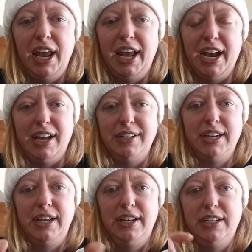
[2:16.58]
And
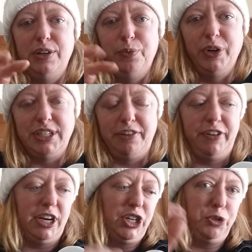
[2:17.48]
once I
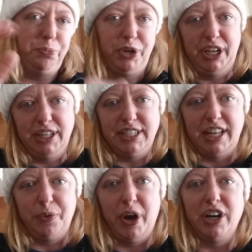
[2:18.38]
finish putting this
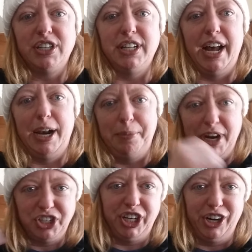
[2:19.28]
on the water slide, I'm
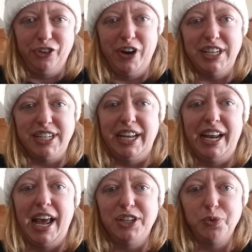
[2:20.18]
actually going to resin
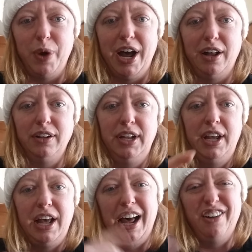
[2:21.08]
it as well.
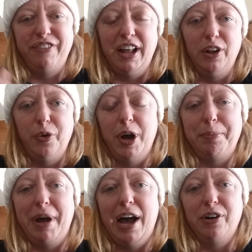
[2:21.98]
I'll follow
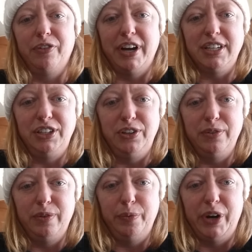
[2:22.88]
up
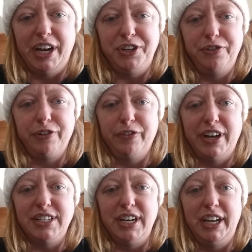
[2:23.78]
what I do for
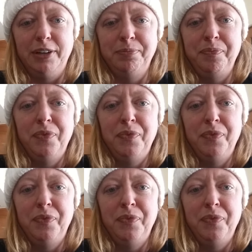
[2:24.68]
resining.